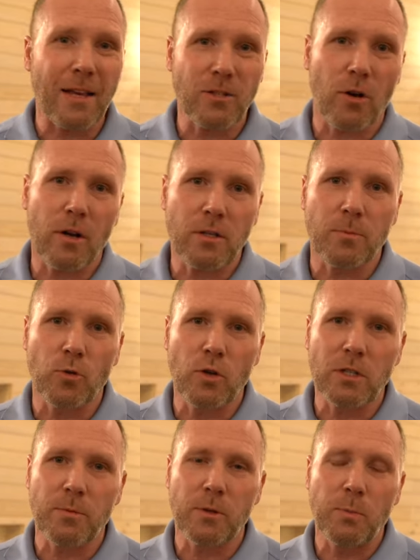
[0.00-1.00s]
I started some
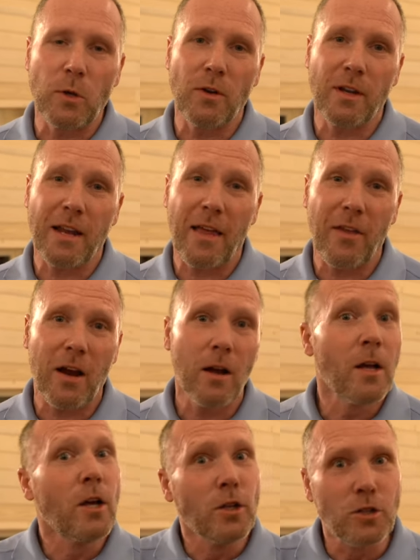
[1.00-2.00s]
Christmas music down there,
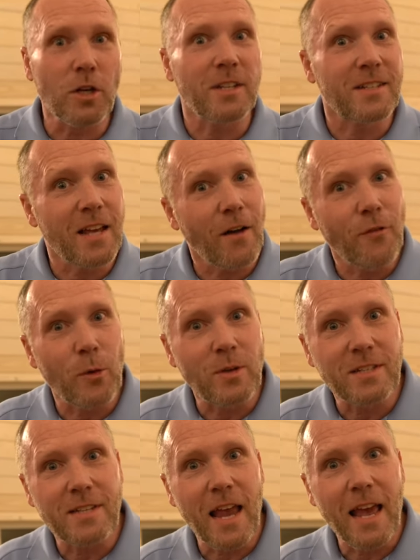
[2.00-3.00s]
took a selfie
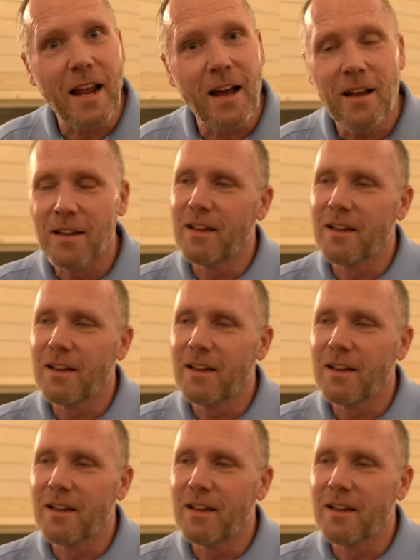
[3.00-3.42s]
with Santa,